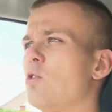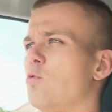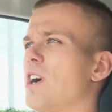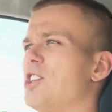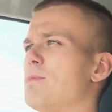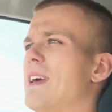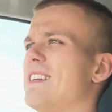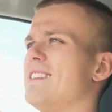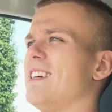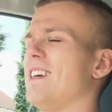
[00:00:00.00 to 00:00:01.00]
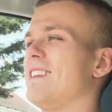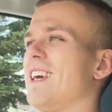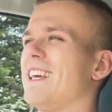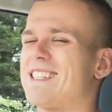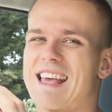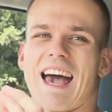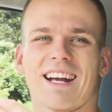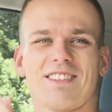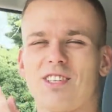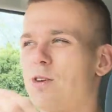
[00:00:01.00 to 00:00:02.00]
regimented,
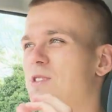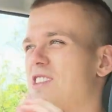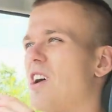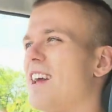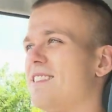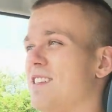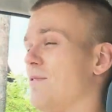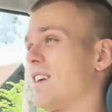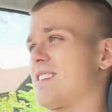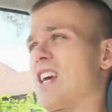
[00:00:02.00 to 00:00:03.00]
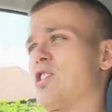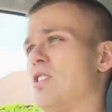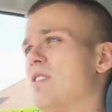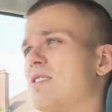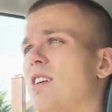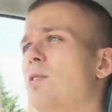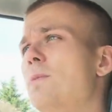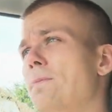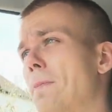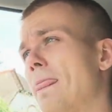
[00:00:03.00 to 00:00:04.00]
exact, you know, scientific sessions. So
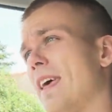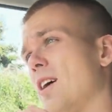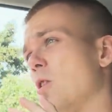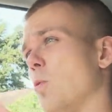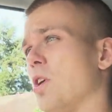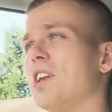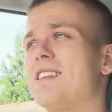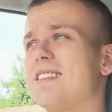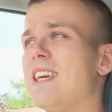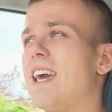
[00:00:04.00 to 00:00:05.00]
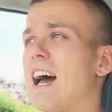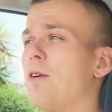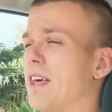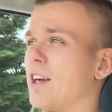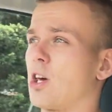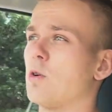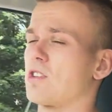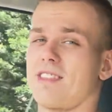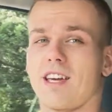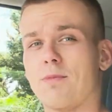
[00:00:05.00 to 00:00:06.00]
we're gonna see how that
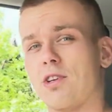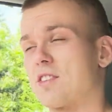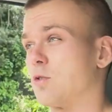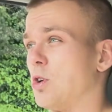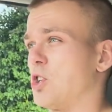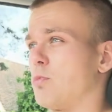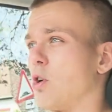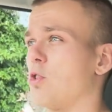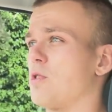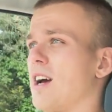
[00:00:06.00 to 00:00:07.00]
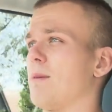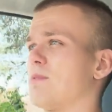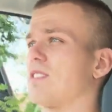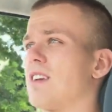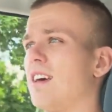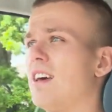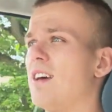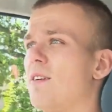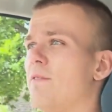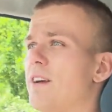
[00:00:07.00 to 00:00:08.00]
goes. I think I'm gonna switch programs
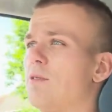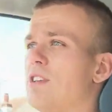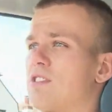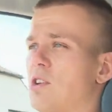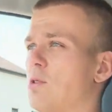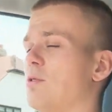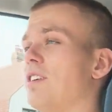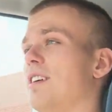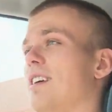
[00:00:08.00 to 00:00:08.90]
very soon.